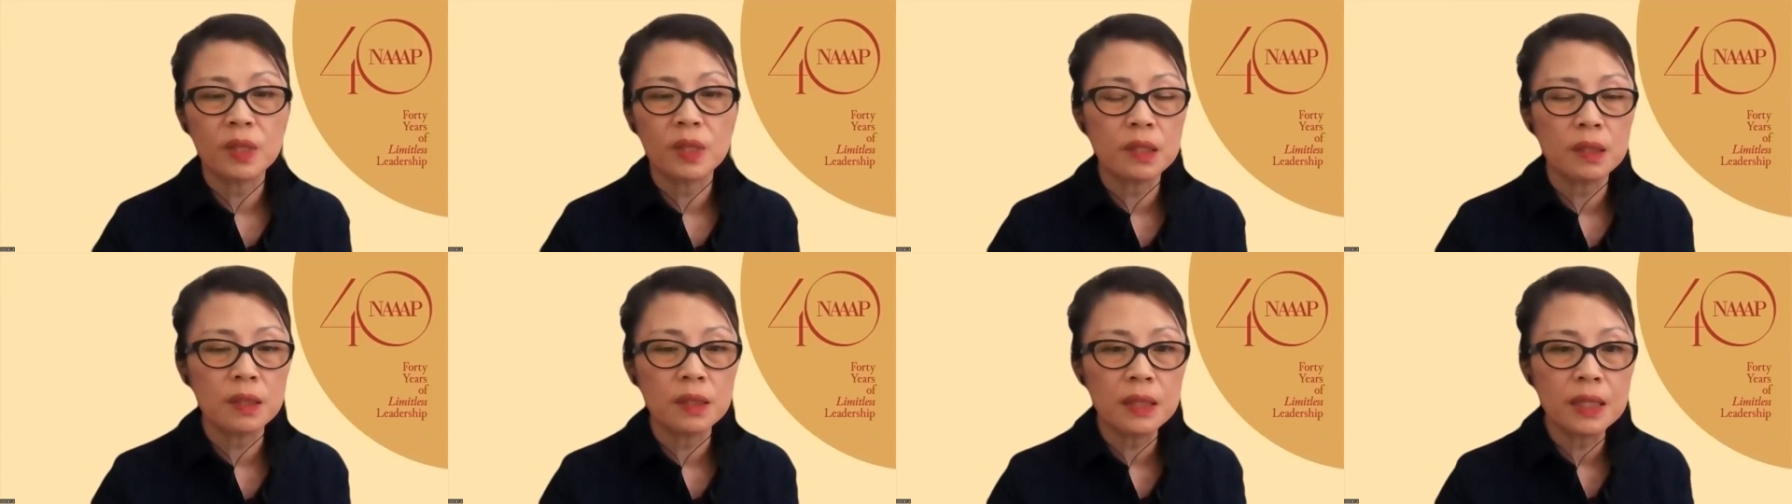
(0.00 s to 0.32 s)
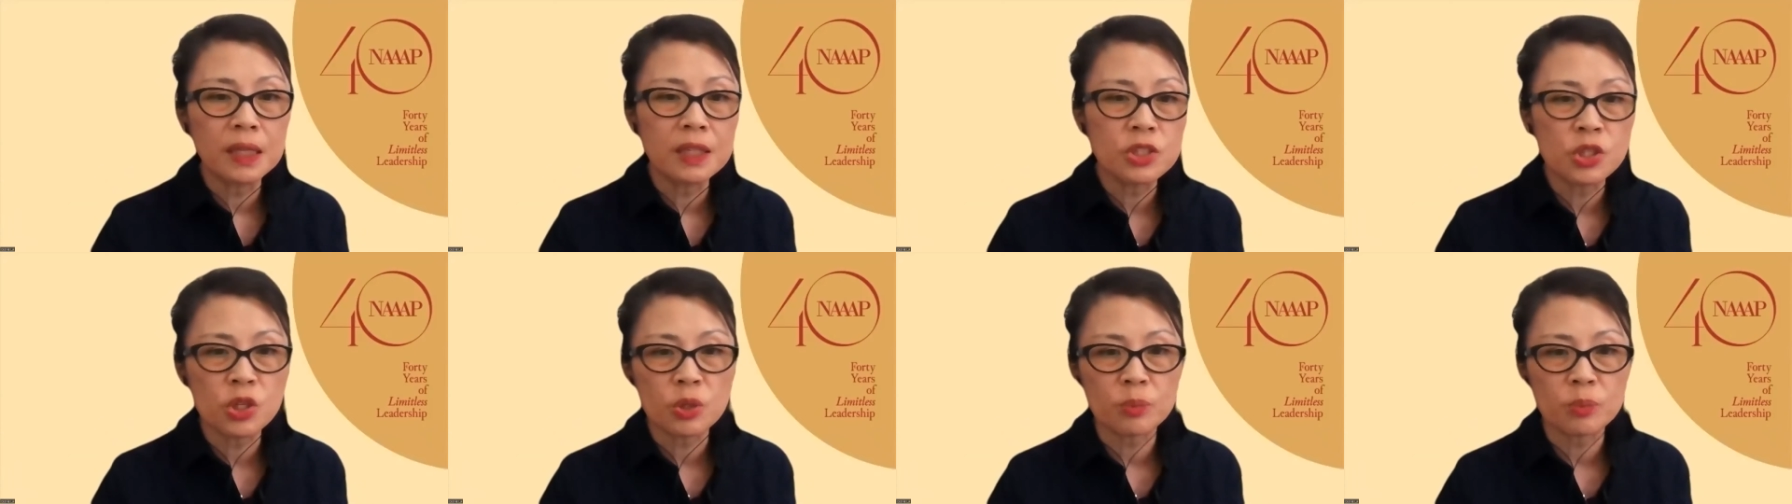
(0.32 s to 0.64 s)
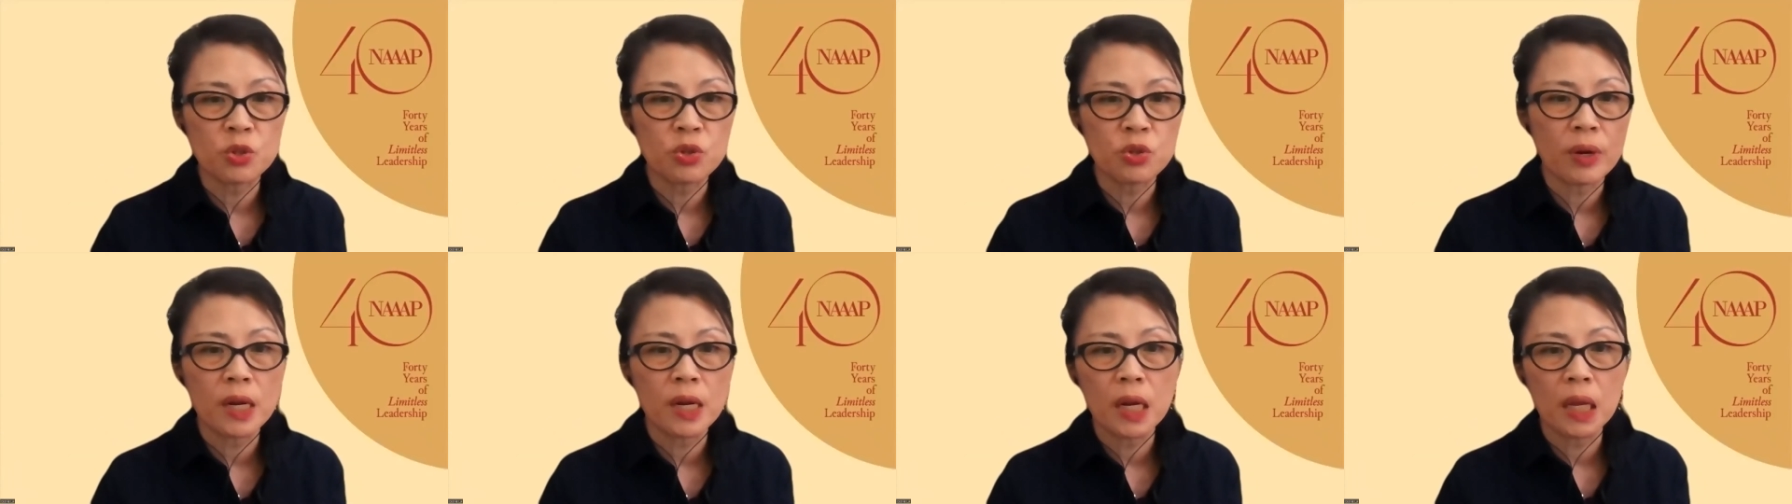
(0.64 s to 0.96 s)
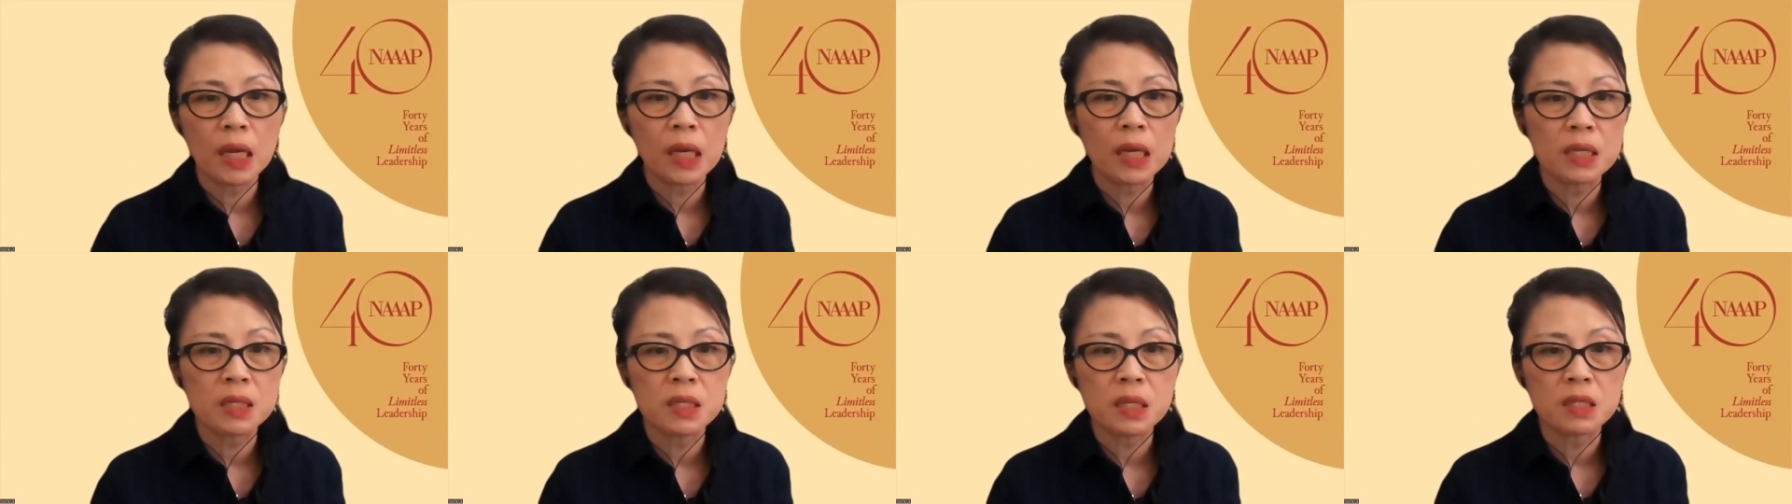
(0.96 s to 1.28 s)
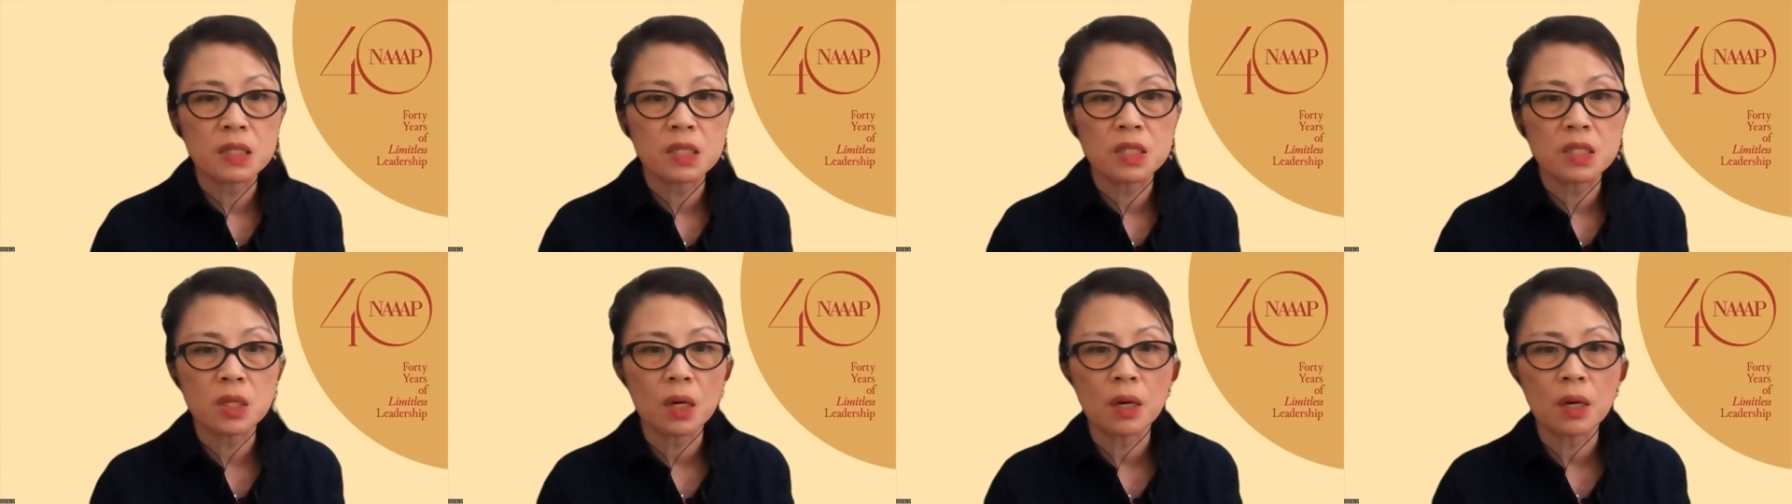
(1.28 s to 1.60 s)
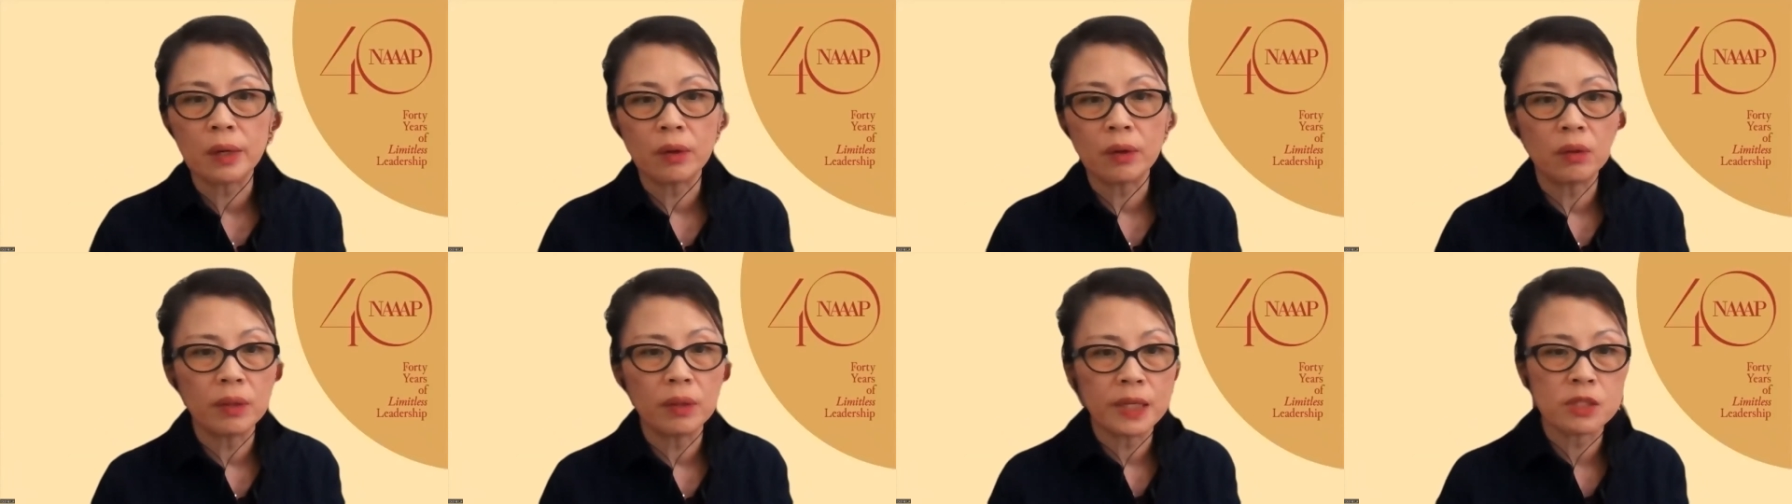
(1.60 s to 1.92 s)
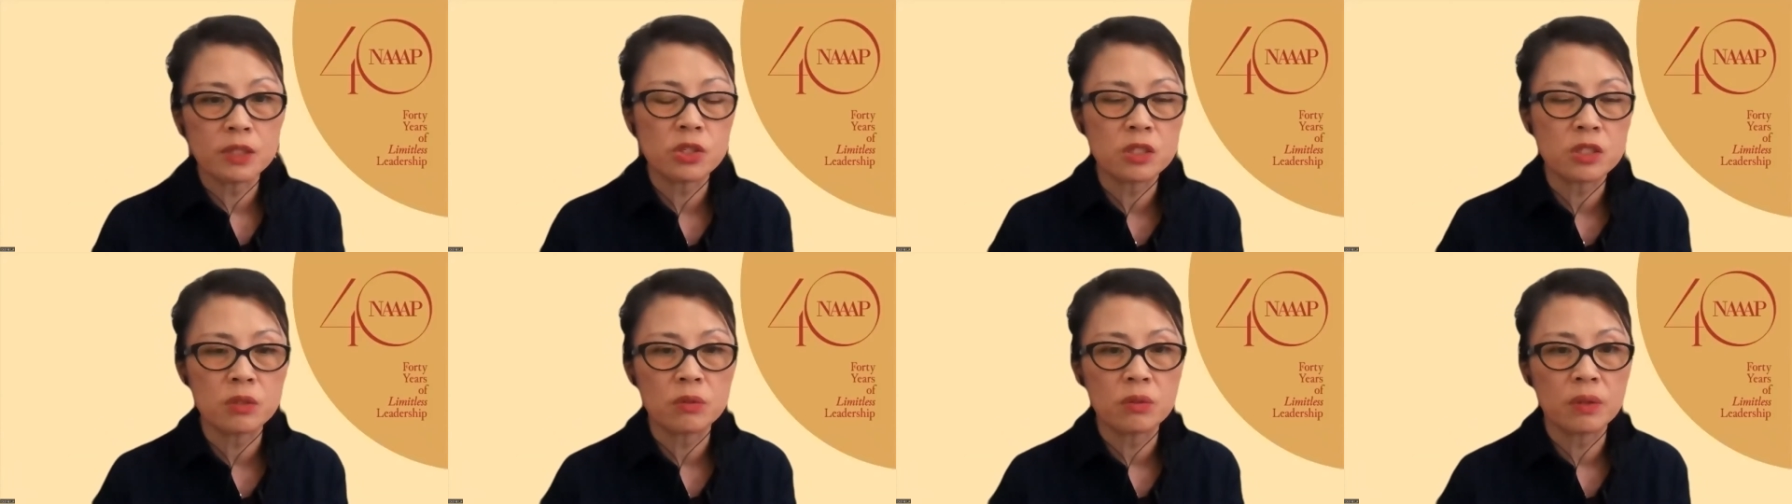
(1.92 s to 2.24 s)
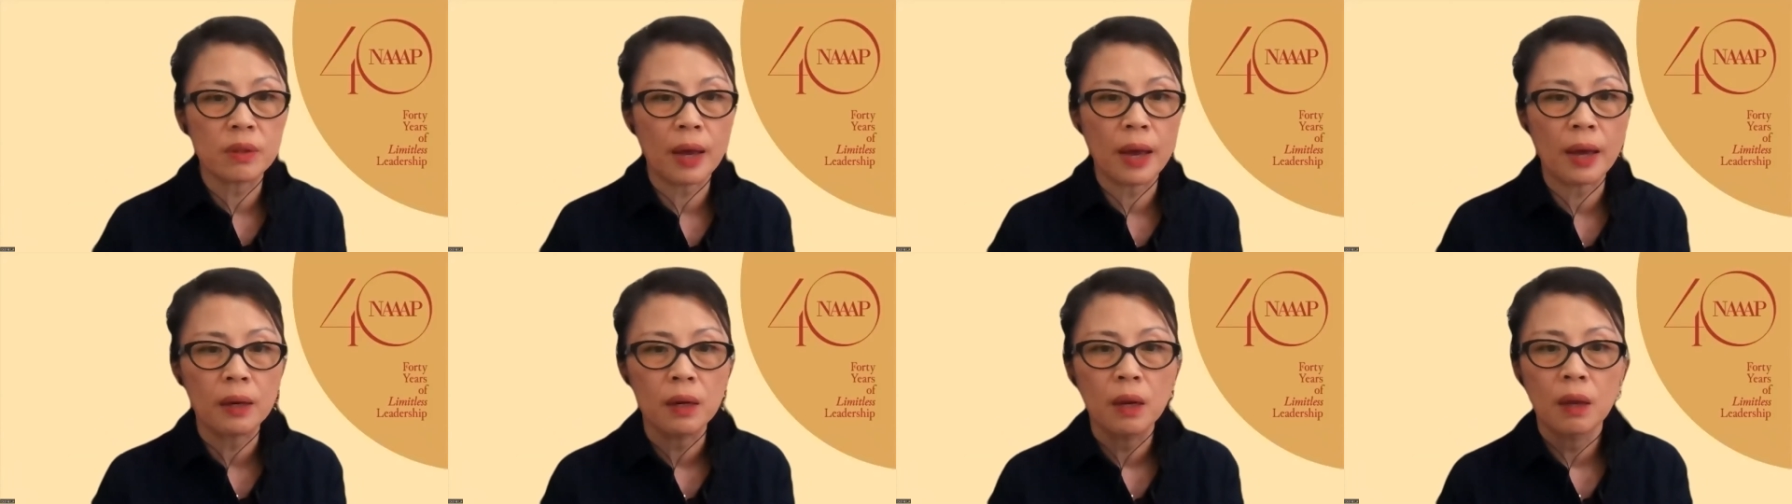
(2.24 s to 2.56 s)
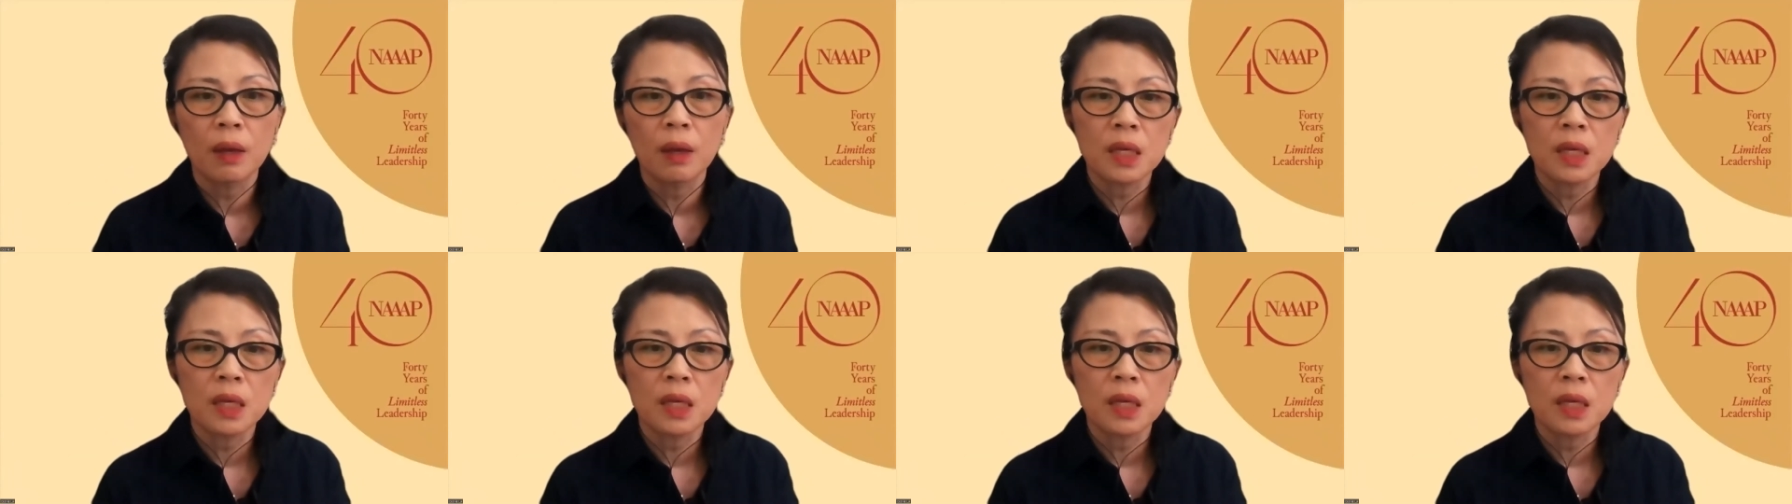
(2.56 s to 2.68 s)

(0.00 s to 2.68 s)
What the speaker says: leadership training is in style, let's do that.